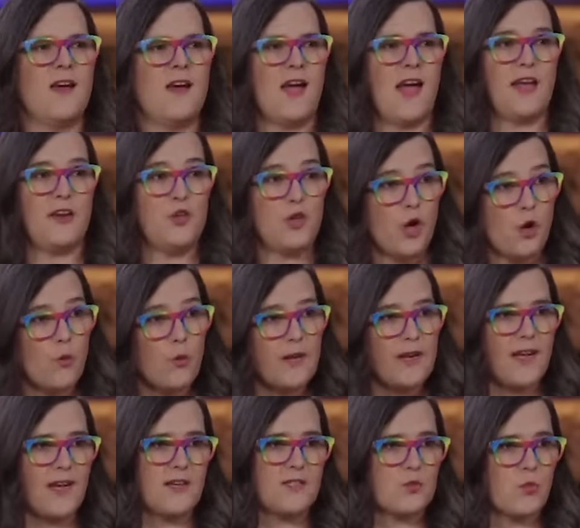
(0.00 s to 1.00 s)
And no one
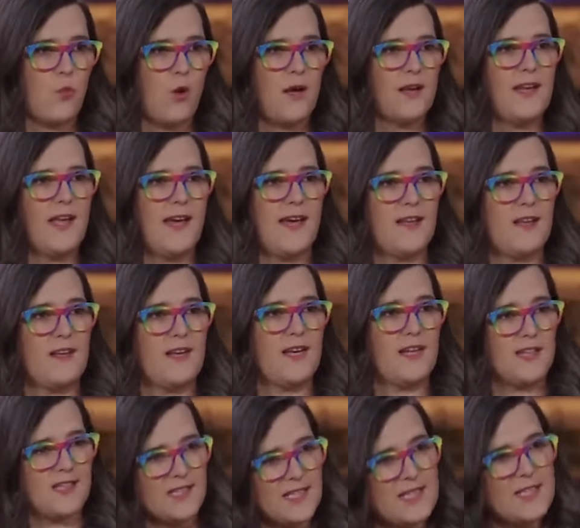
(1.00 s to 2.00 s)
has won an
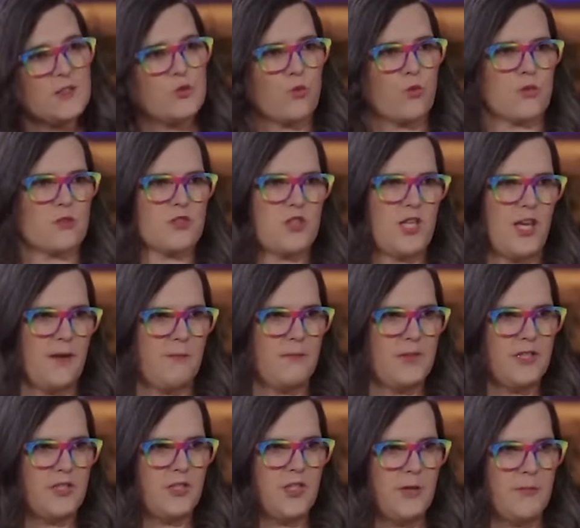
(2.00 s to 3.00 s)
elite world
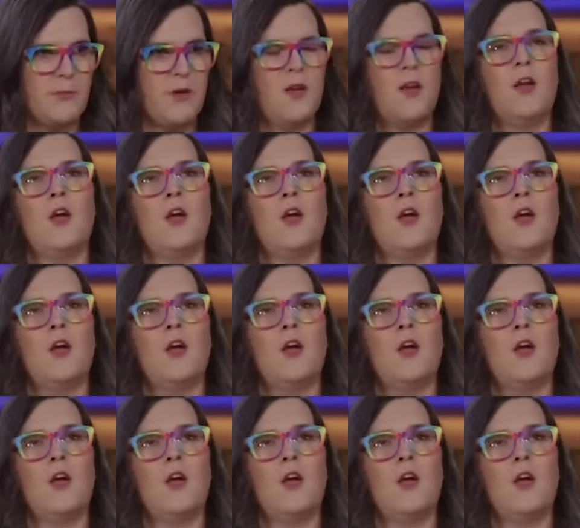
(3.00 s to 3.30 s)
championship.